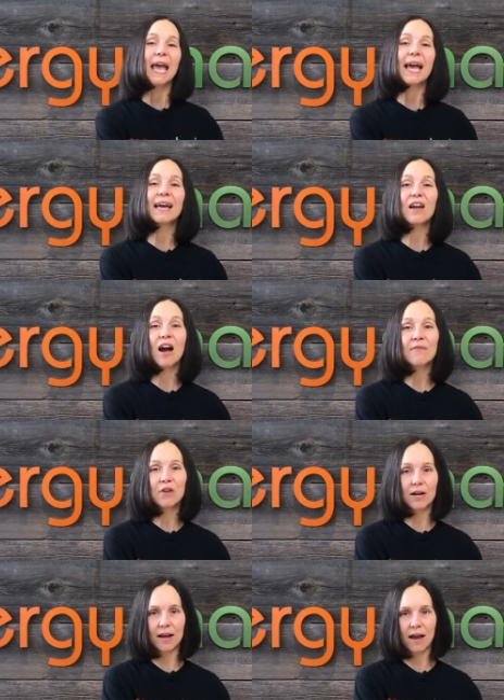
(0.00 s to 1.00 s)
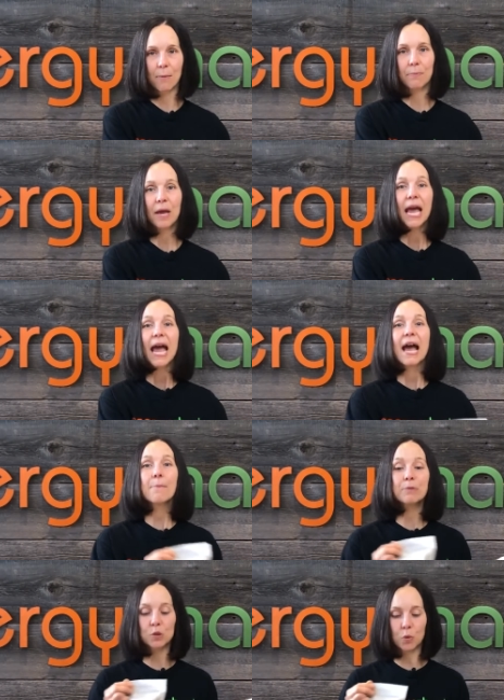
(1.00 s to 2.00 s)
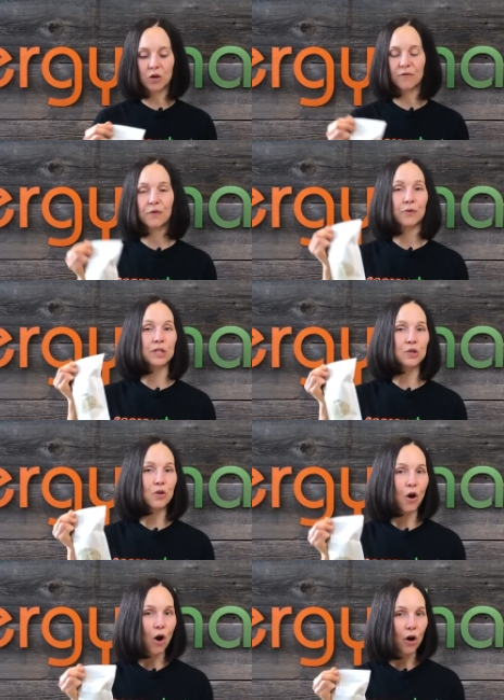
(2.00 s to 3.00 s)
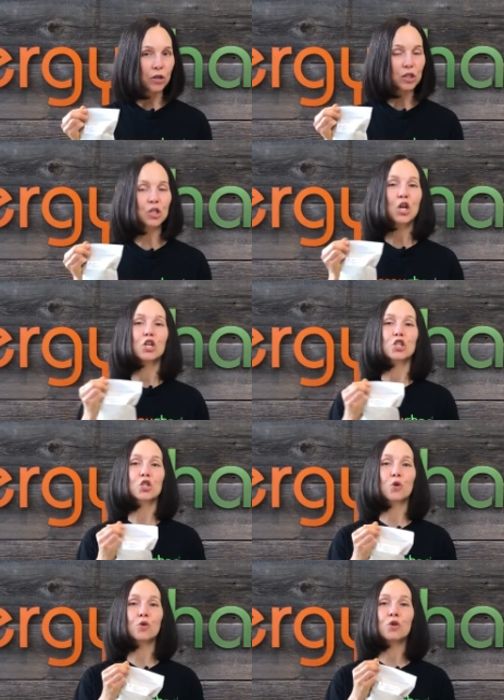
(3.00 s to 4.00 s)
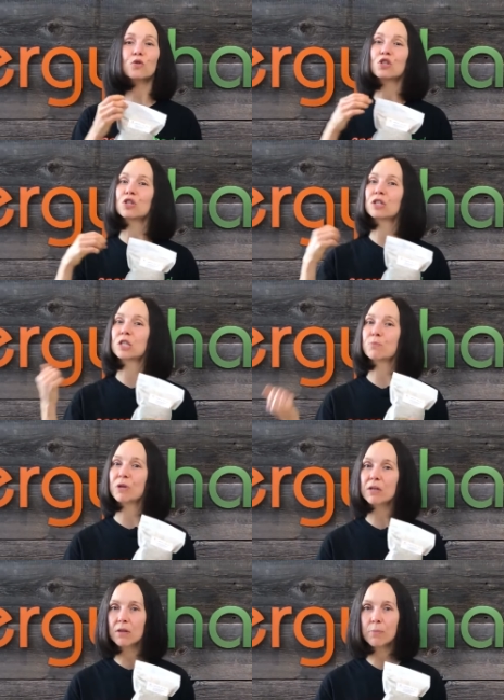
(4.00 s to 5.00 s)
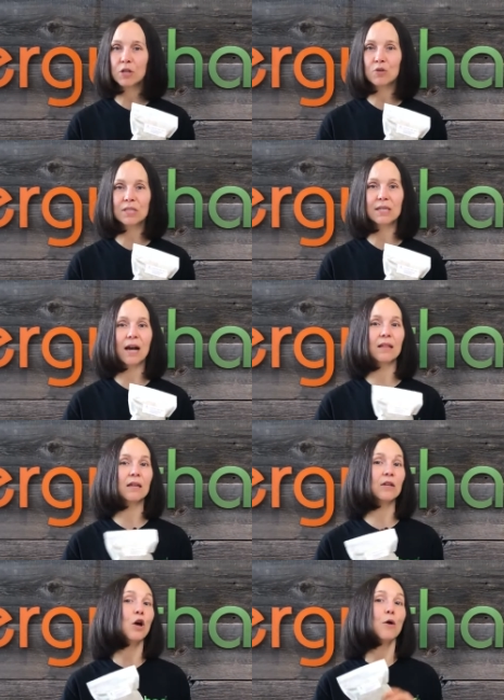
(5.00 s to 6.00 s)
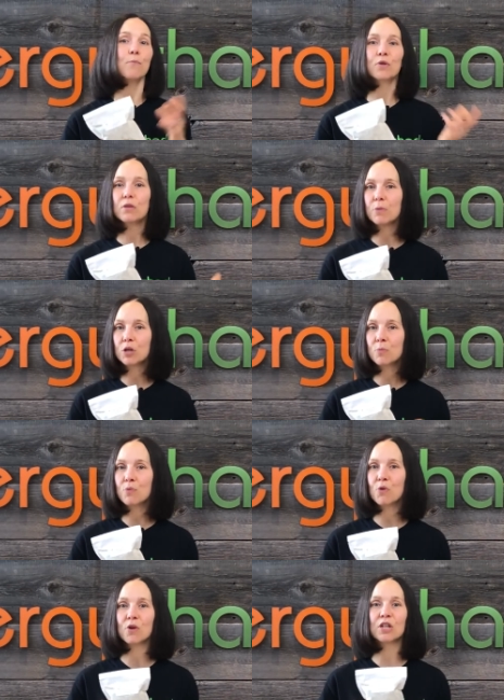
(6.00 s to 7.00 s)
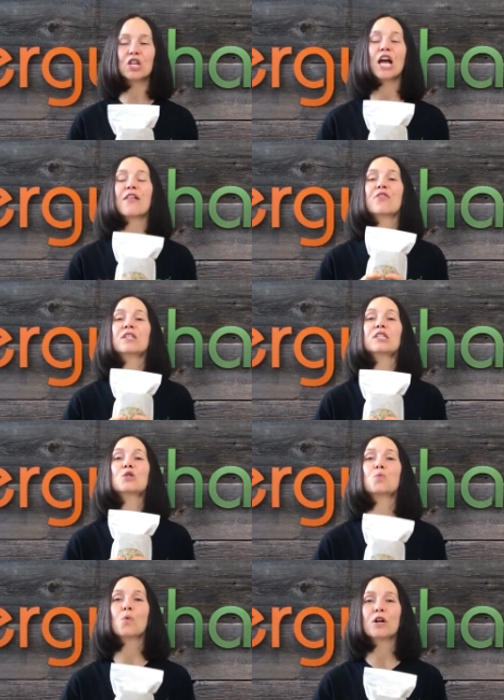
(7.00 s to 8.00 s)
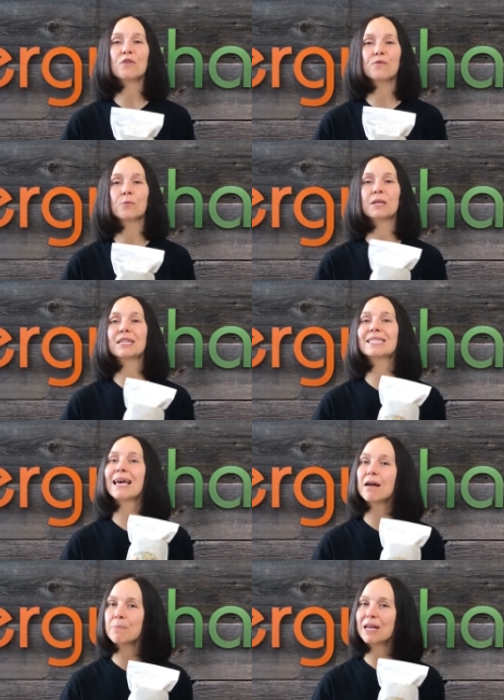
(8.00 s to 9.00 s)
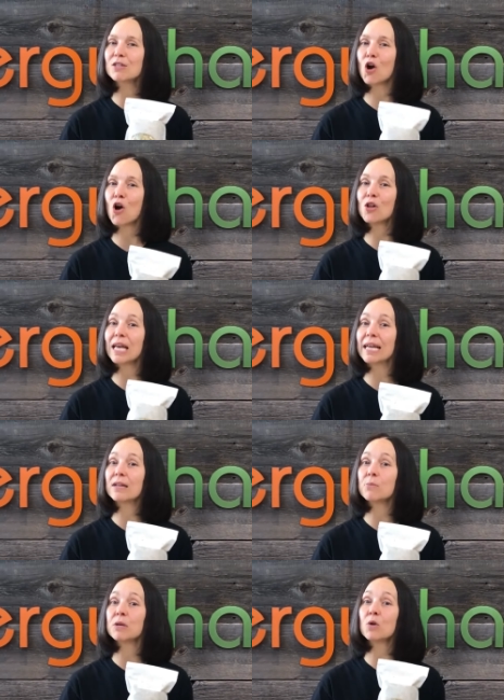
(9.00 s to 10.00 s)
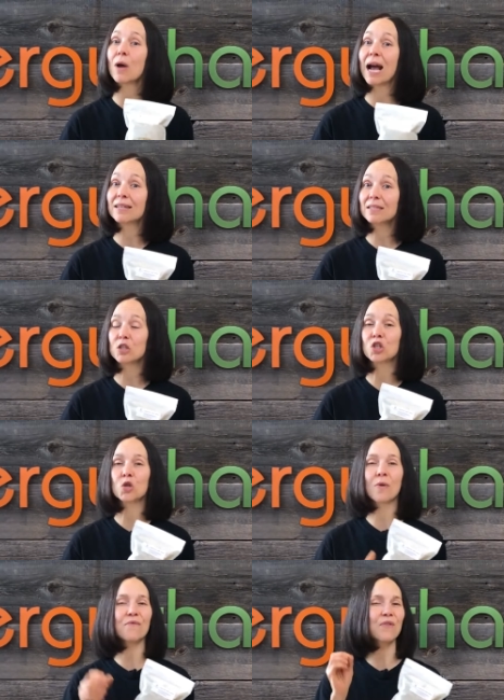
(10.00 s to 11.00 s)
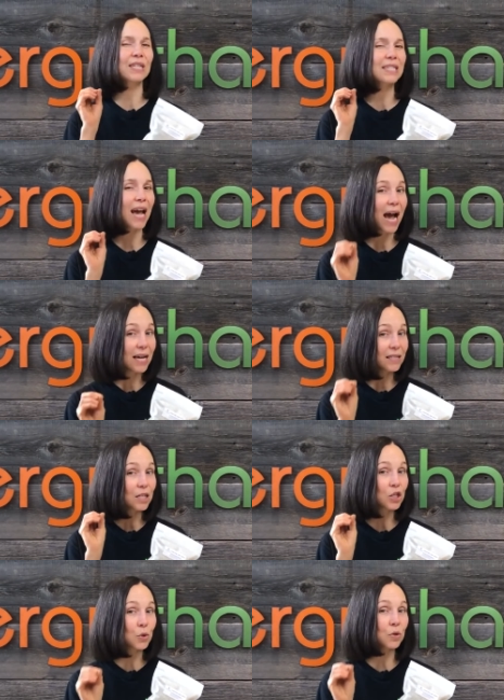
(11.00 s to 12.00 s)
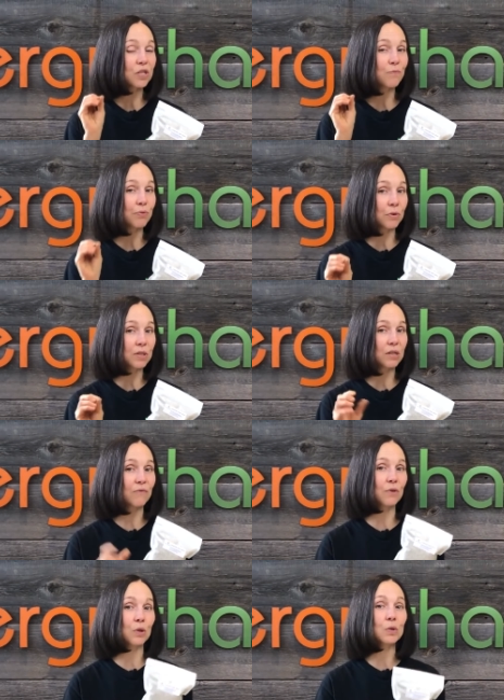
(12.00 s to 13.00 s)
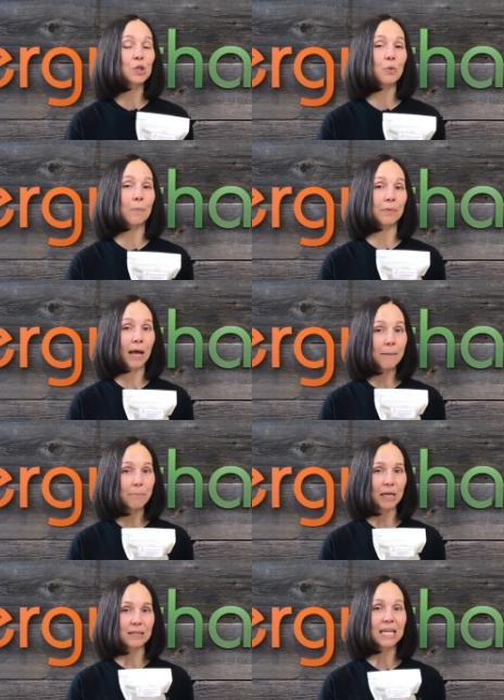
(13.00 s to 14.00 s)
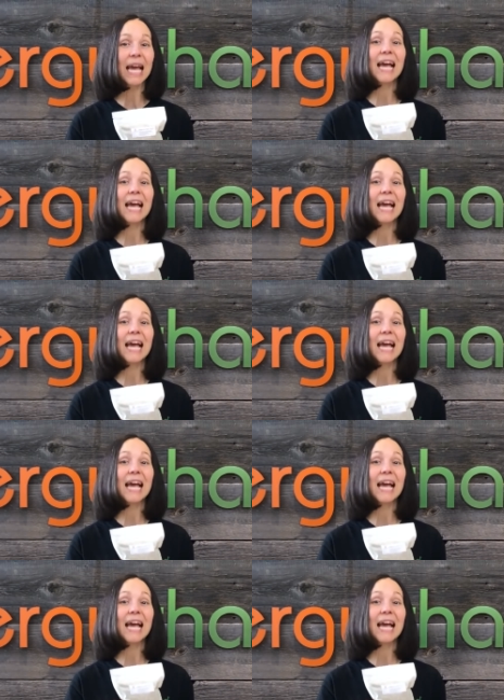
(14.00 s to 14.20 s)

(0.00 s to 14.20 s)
And I've got hemp. Hemp is wonderful. These are the hearts. So, you just sprinkle them on your salad, put them on your porridge. This is wonderful because hemp has all 8 amino acids, so a fantastic source of protein for those who are plant-based.